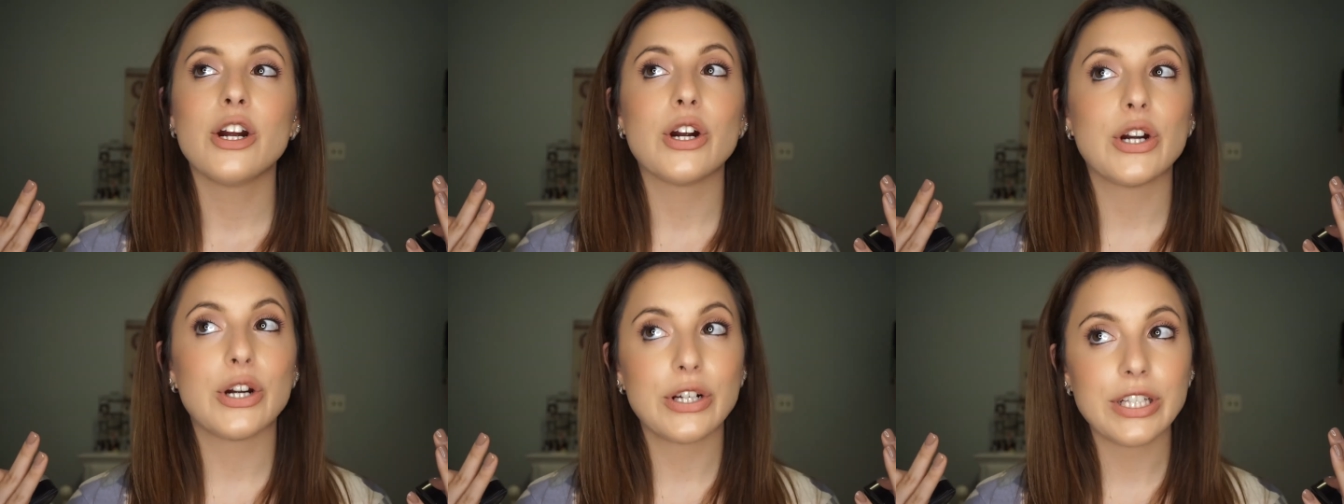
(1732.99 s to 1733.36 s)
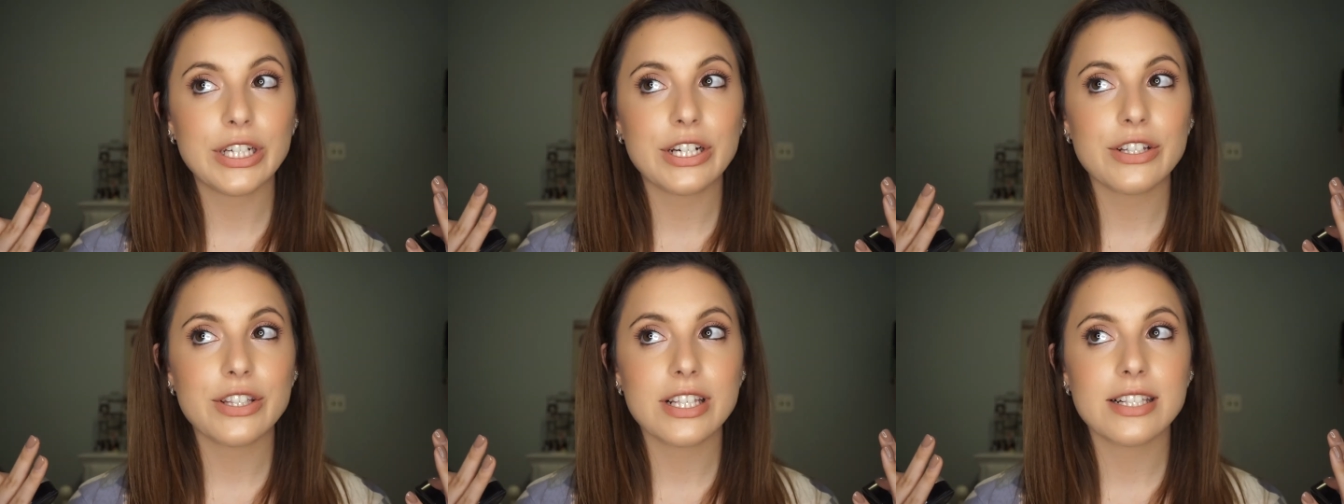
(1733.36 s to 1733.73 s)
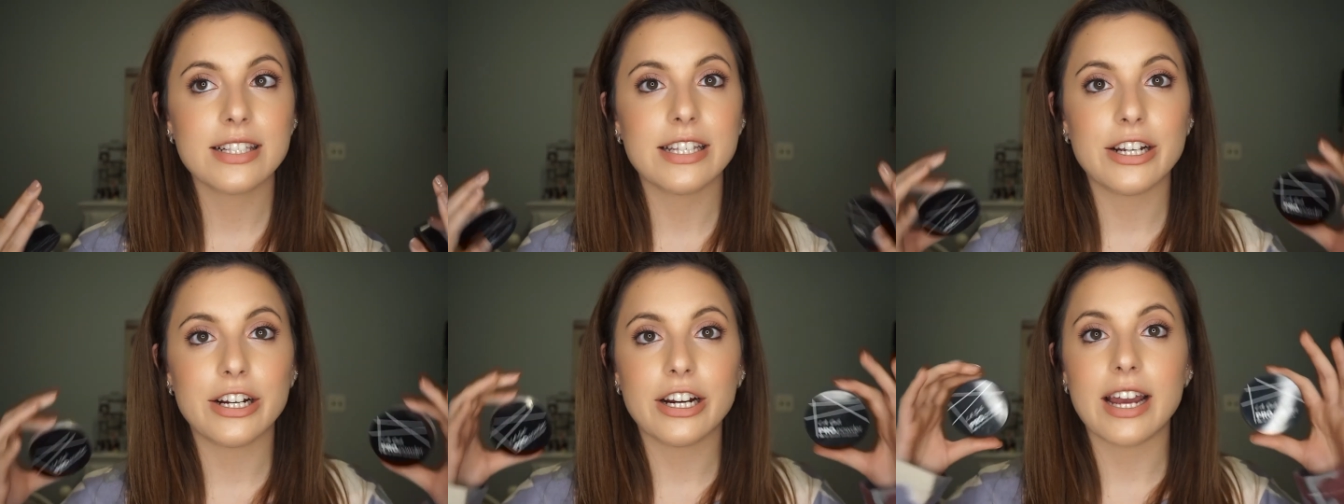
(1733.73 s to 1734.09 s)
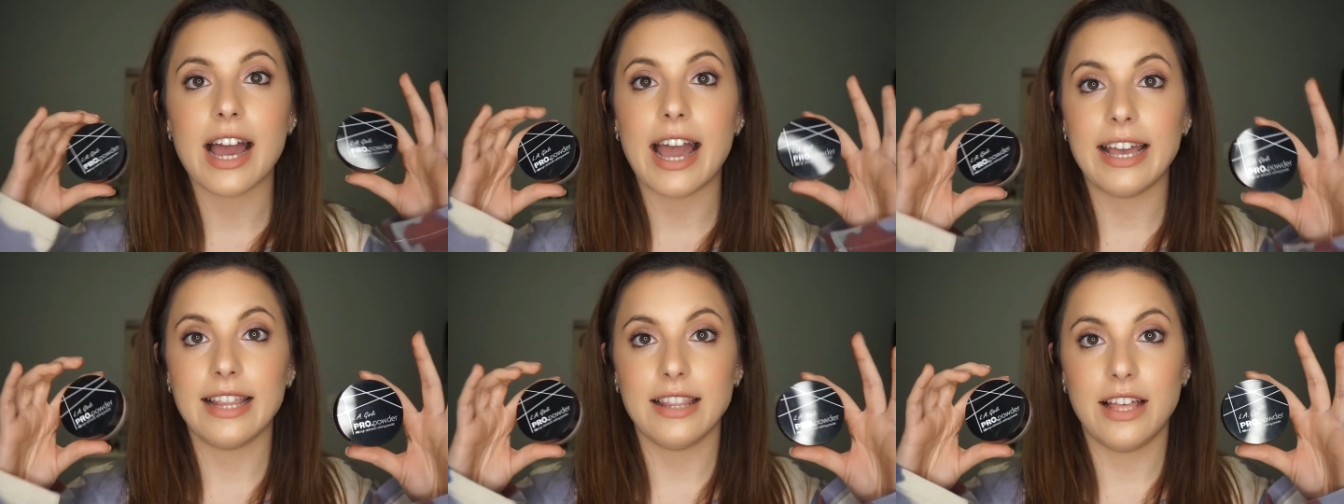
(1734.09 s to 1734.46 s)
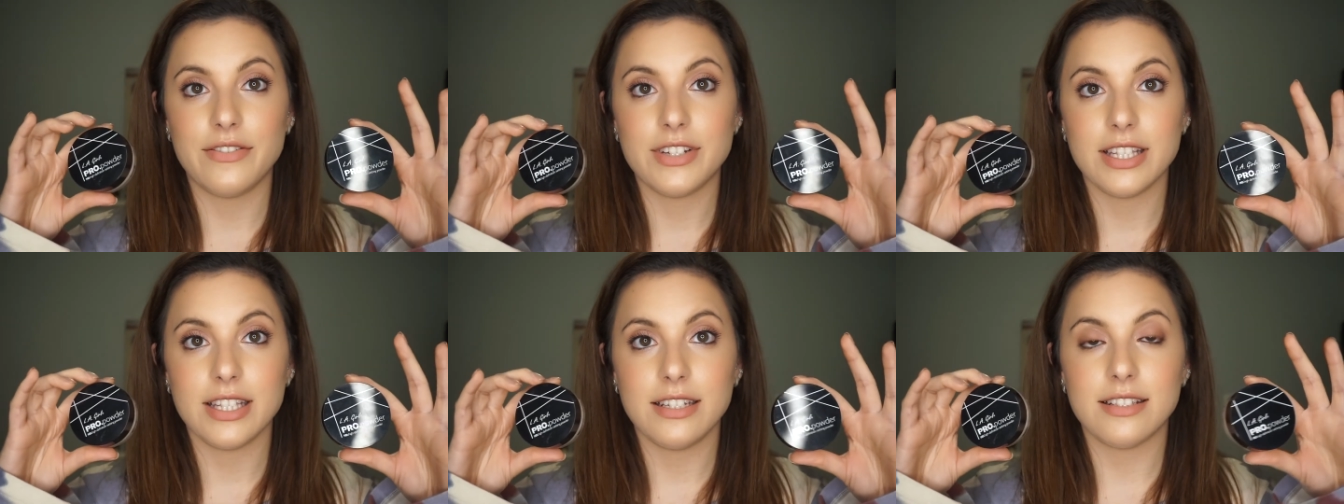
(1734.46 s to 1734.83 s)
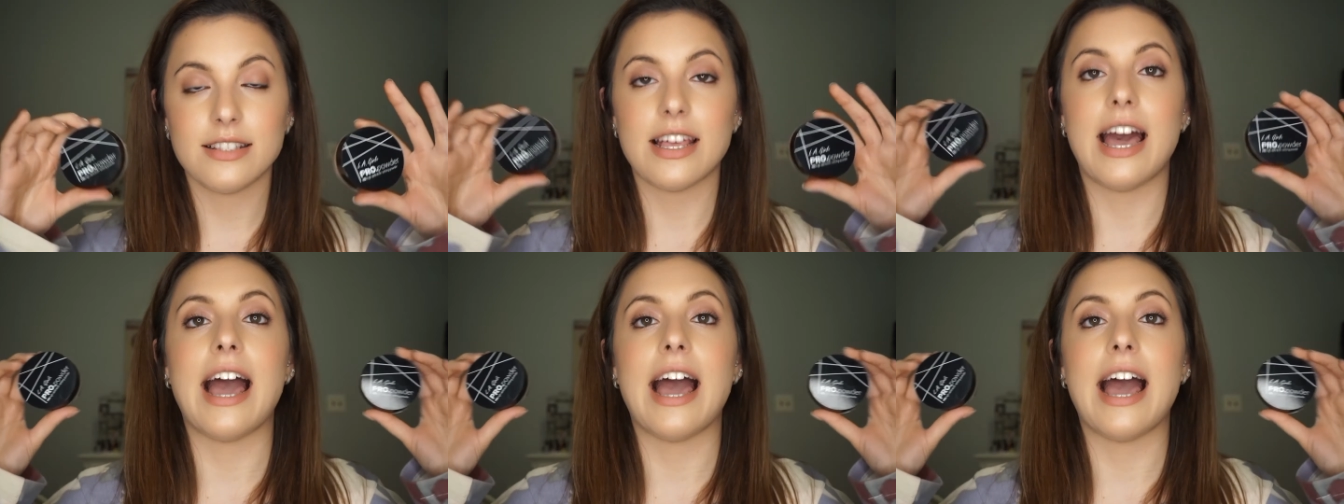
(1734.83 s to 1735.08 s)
Earlier this year, I loved these.